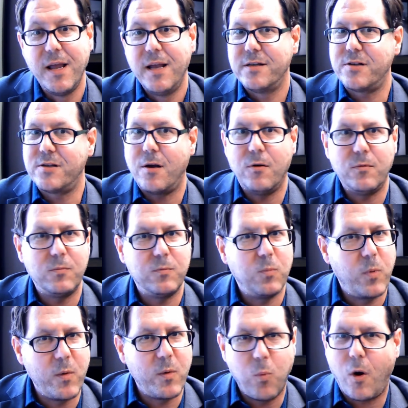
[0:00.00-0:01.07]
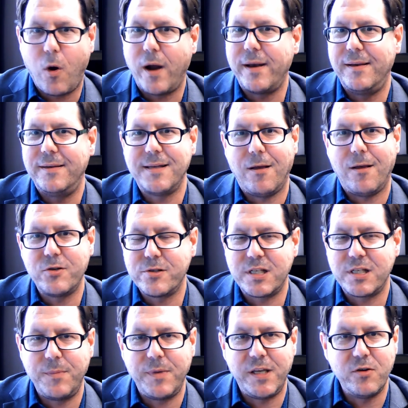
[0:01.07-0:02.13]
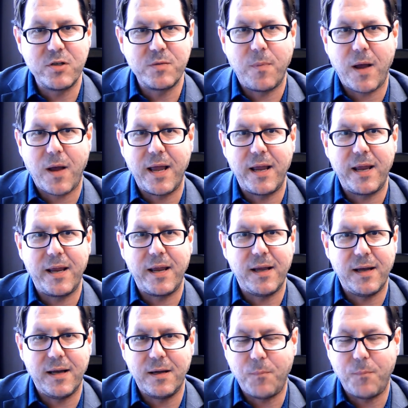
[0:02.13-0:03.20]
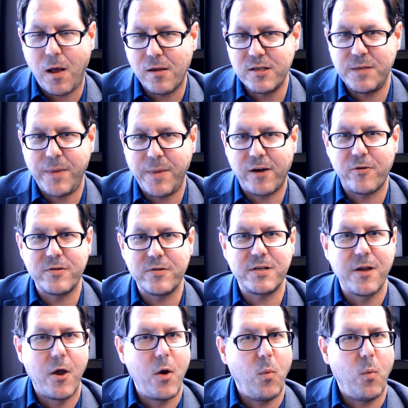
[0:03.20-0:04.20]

So we want intelligence to be used by policymakers.